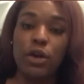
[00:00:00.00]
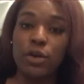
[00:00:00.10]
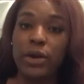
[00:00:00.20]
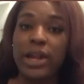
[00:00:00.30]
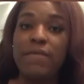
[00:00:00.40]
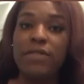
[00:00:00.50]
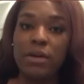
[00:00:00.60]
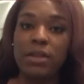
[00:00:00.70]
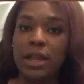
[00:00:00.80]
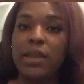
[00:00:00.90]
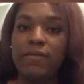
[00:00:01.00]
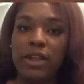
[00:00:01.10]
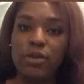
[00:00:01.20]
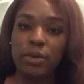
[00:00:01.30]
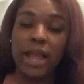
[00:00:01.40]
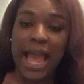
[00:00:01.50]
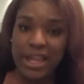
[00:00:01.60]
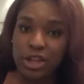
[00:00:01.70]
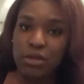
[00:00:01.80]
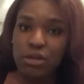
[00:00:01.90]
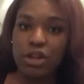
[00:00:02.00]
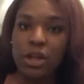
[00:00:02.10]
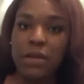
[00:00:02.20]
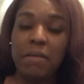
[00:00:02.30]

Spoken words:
Grieve those individuals as you should,